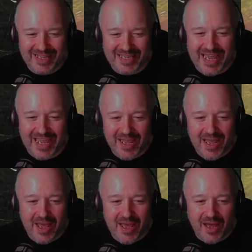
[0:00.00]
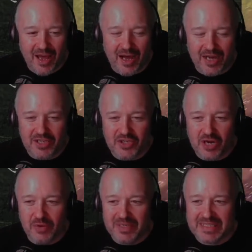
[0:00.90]
okay. Uh, you
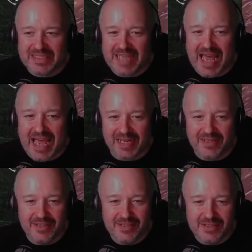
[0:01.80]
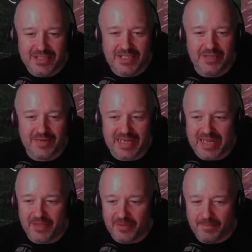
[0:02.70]
don't want to stand too near
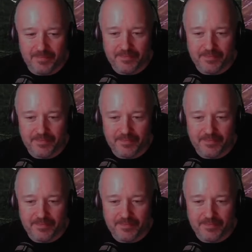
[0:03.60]
them.